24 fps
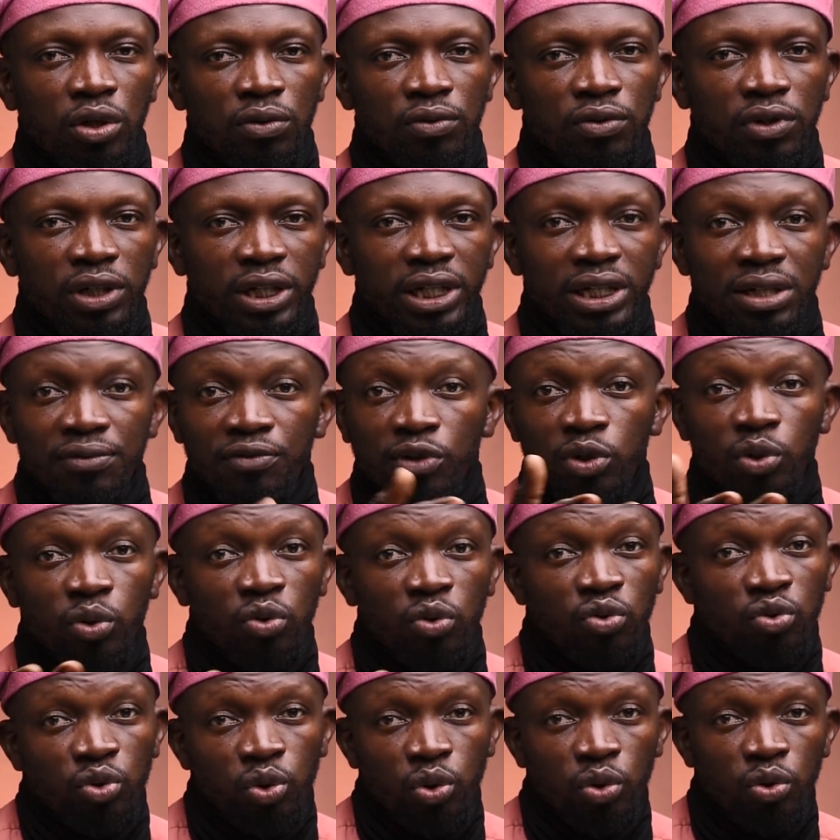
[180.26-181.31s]
Jobs already. For
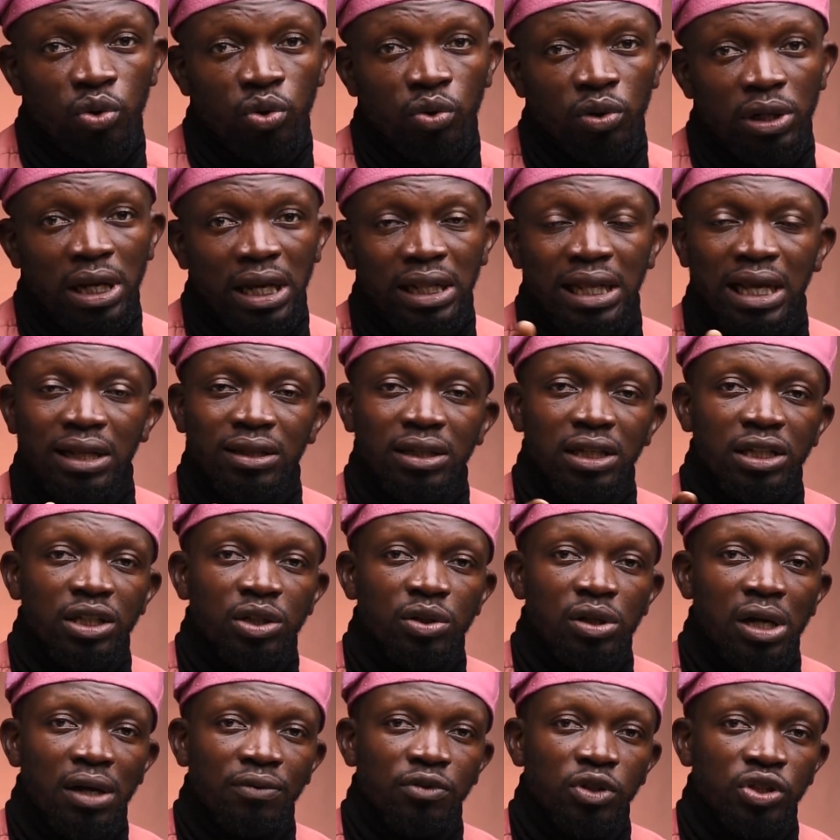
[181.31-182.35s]
those who don't know that, I think
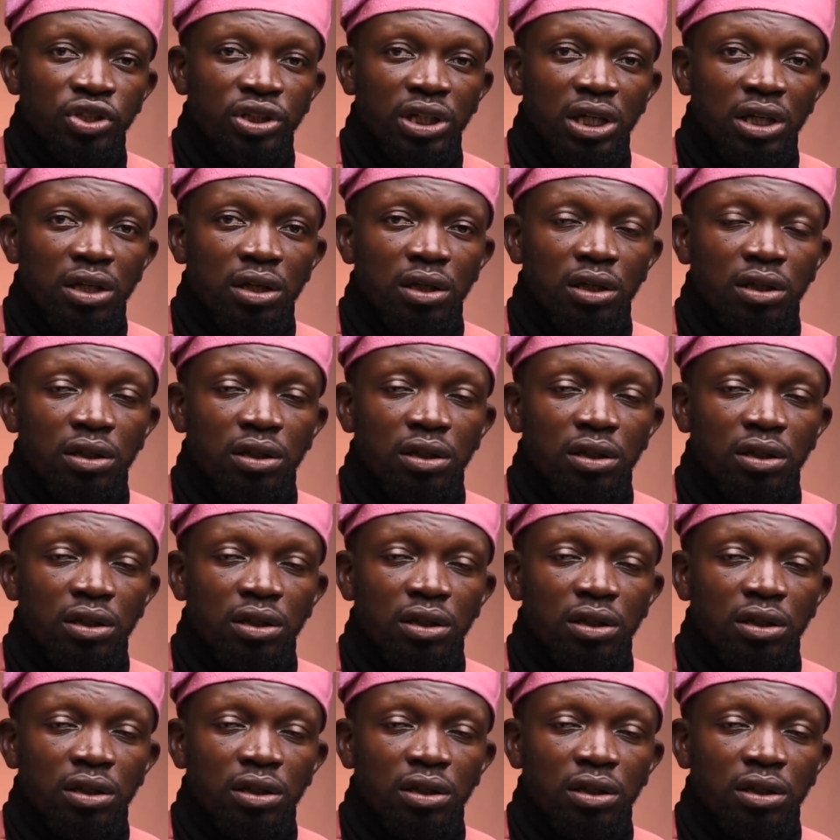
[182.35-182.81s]
you have to check